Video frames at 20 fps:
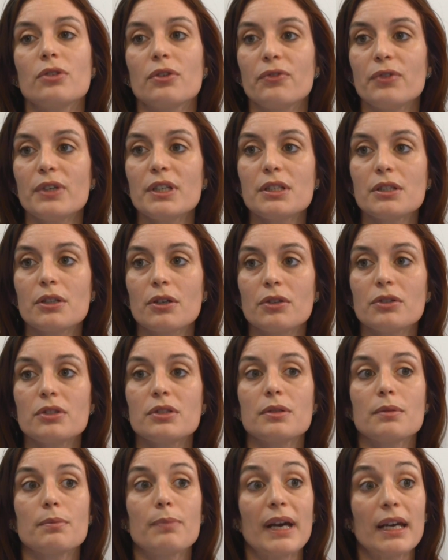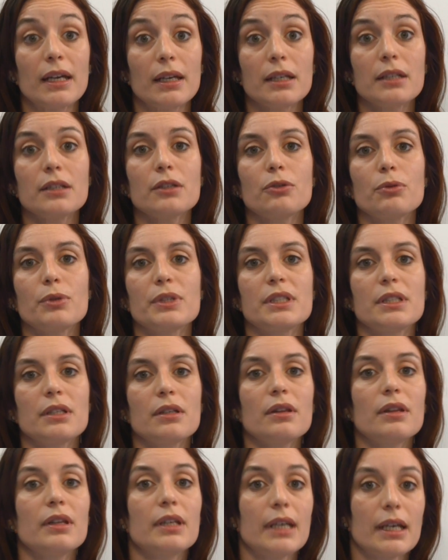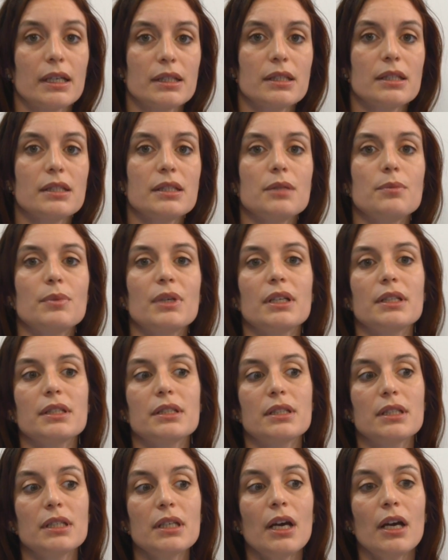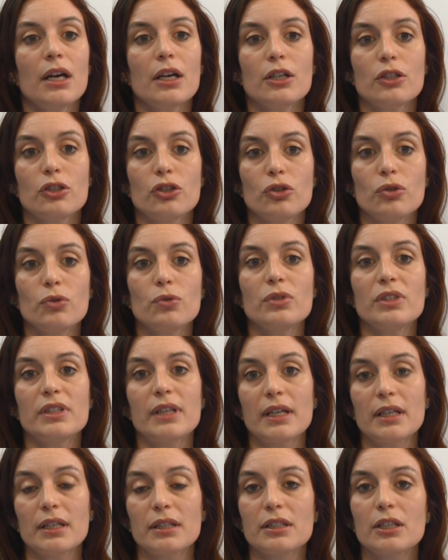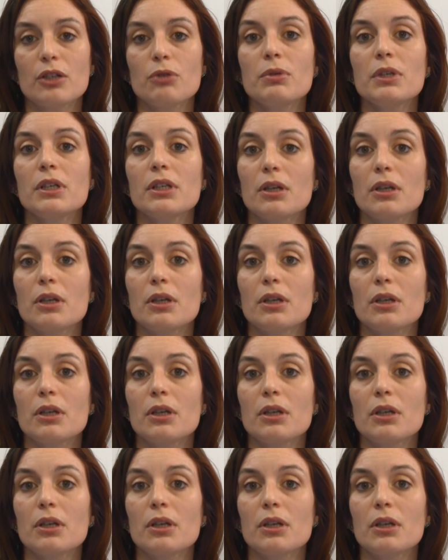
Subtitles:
the feed costs by increasing the accessibility to dietary